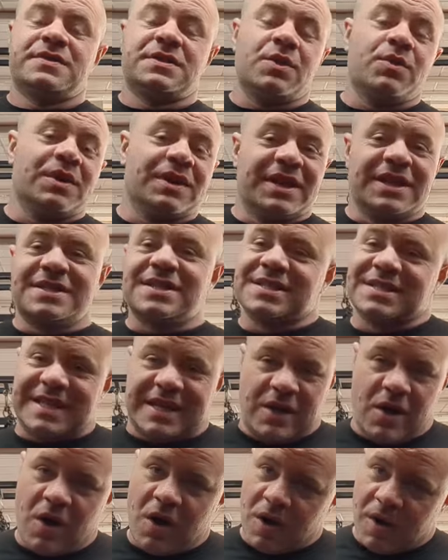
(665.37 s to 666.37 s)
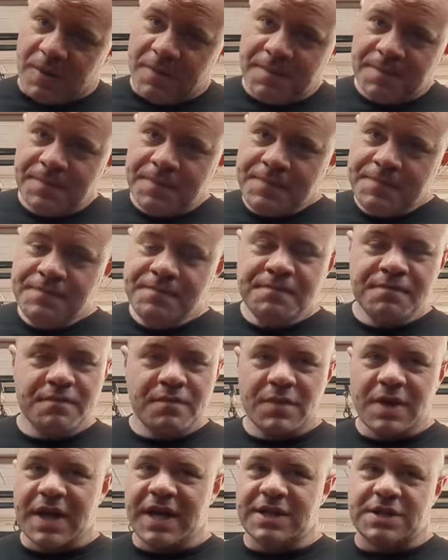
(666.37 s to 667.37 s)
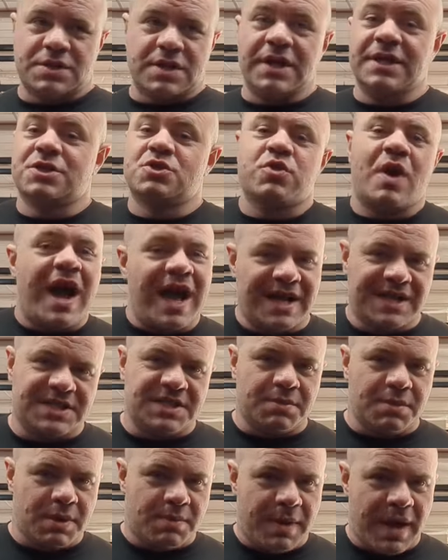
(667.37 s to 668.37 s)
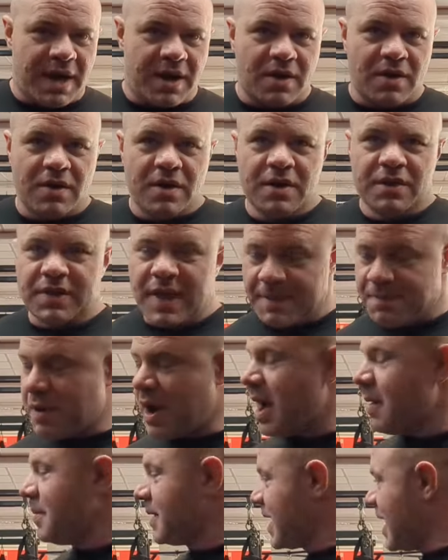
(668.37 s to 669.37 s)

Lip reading: someone listens at all and tries to be better, they probably